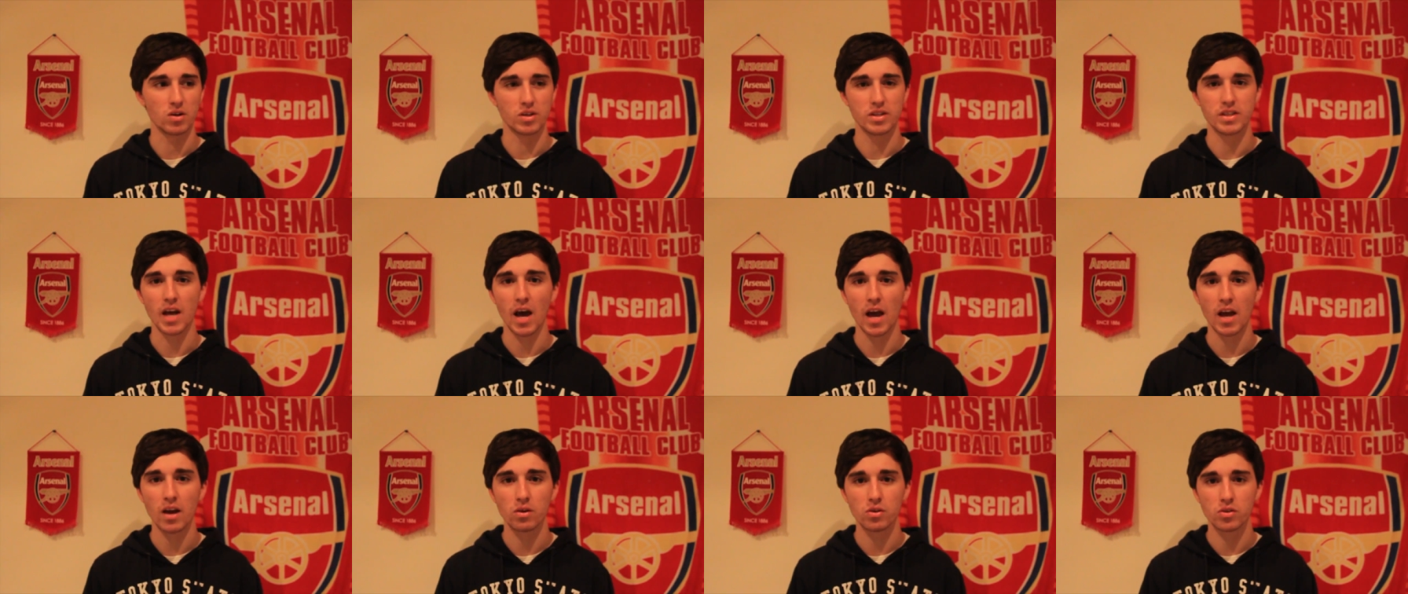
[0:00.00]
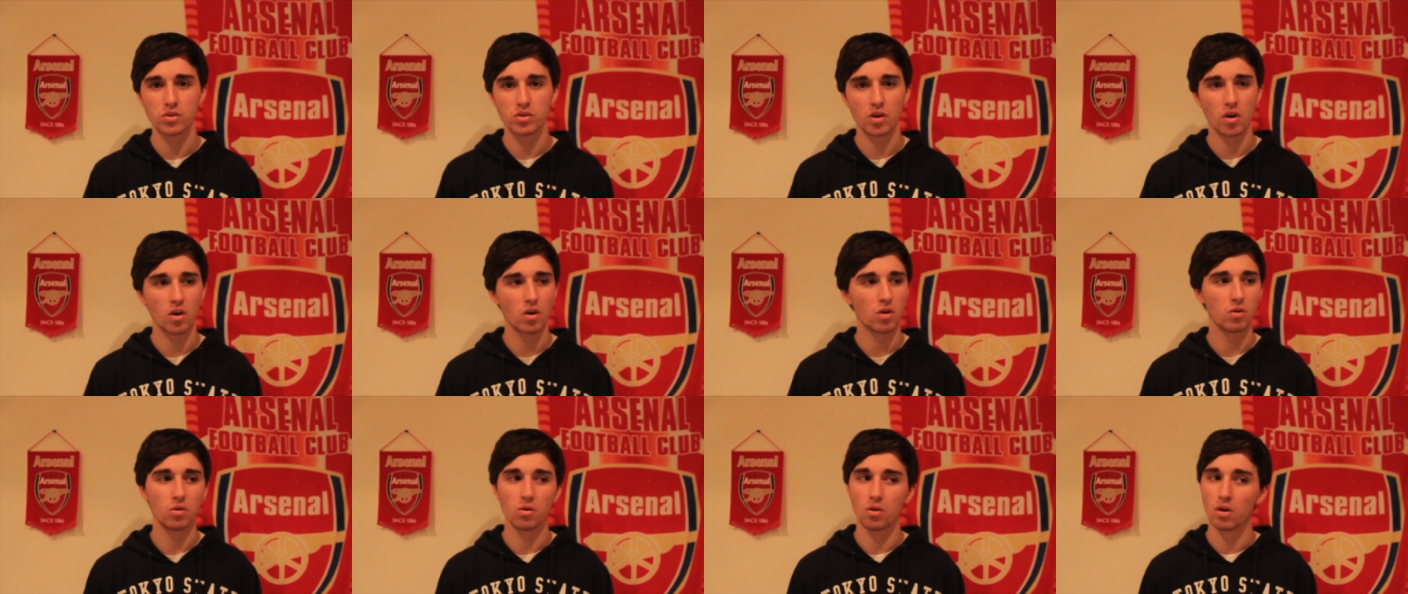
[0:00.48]
A day or
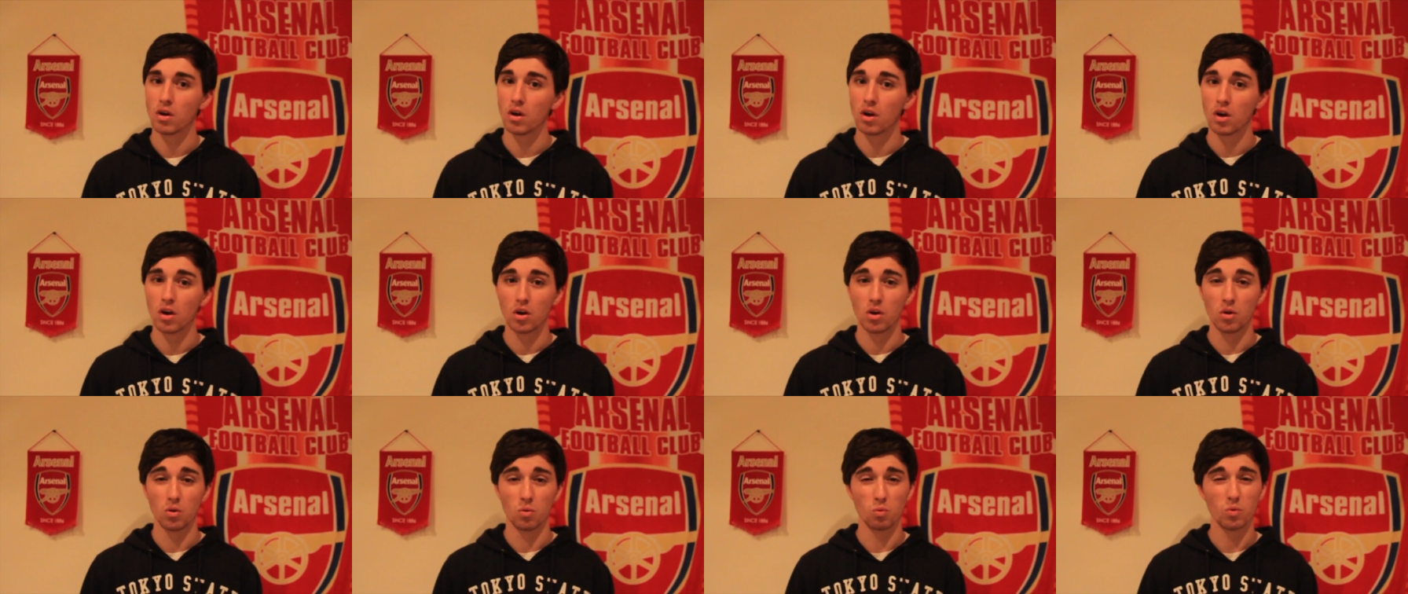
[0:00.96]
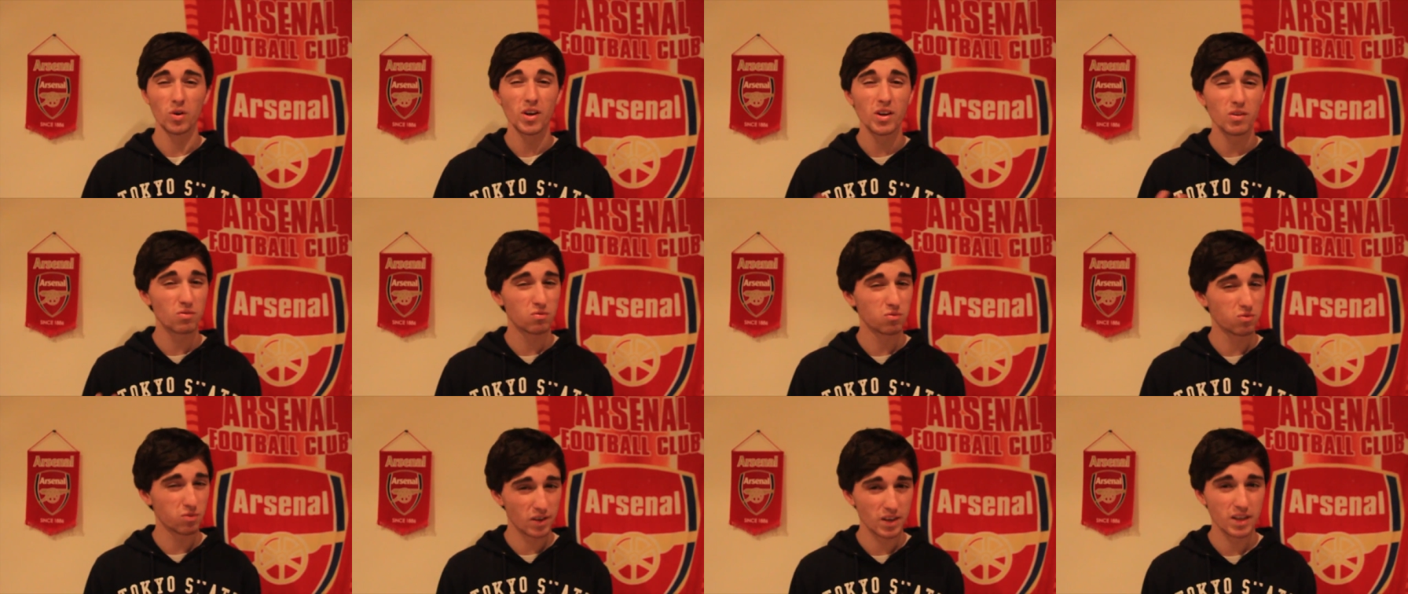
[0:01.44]
so? We
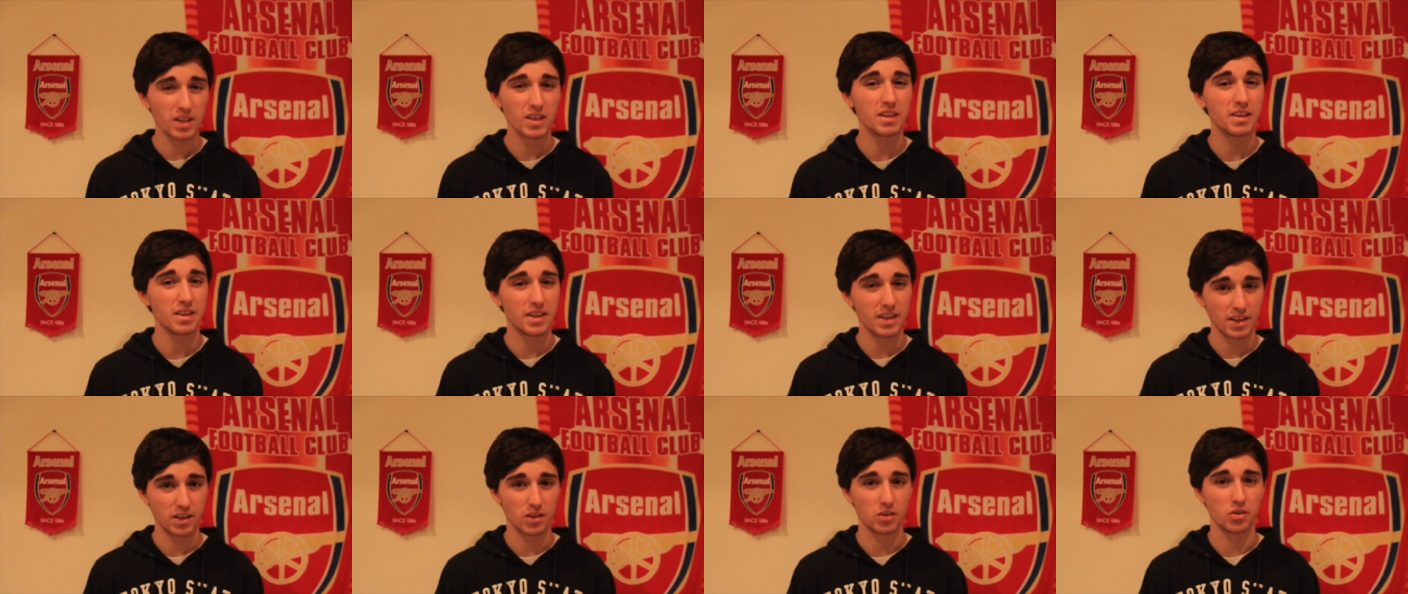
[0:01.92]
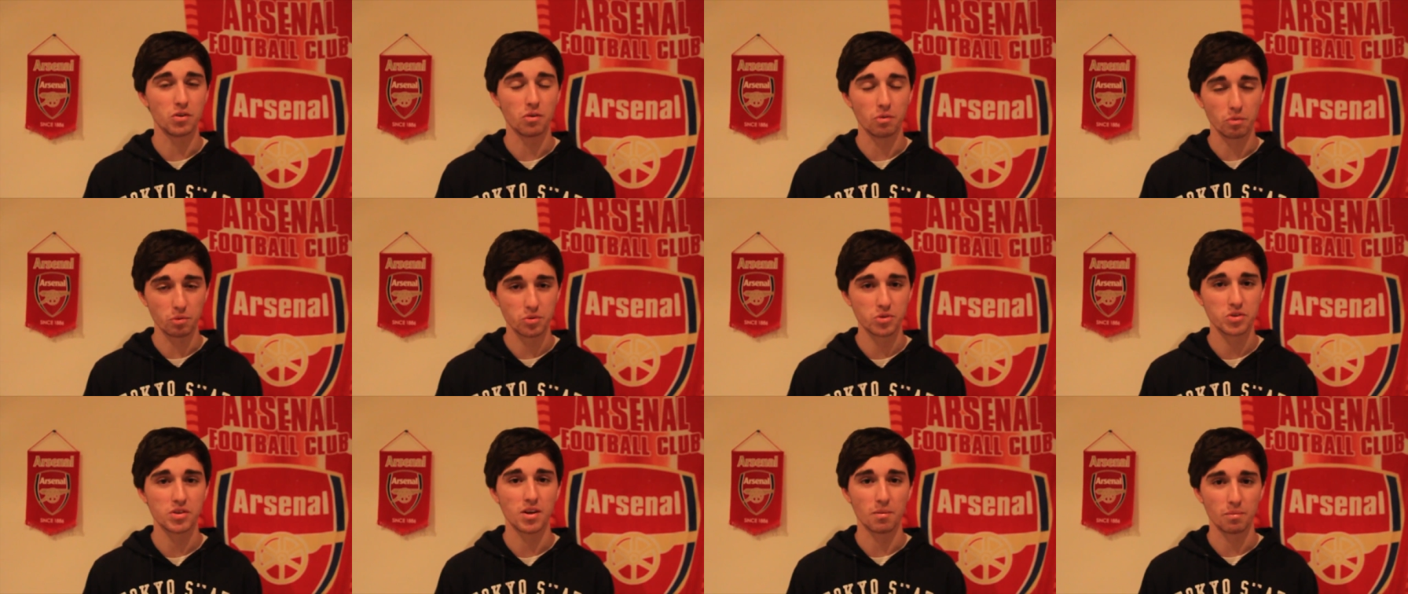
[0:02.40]
really need to
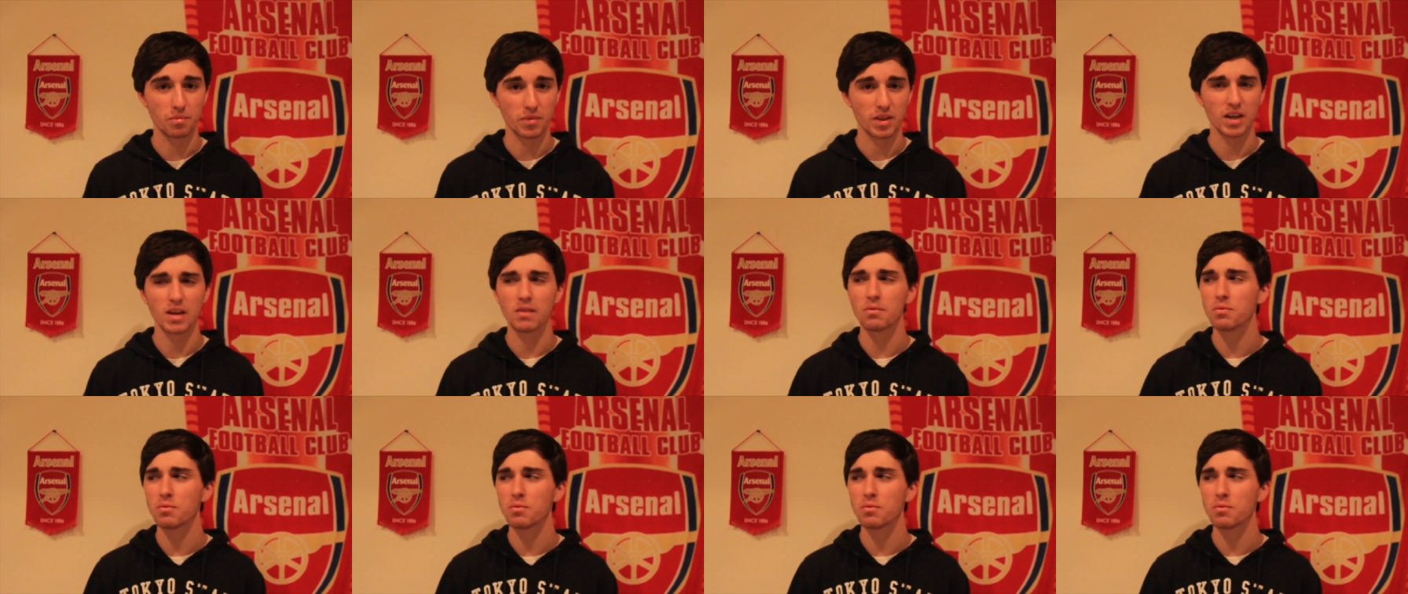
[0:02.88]
do something.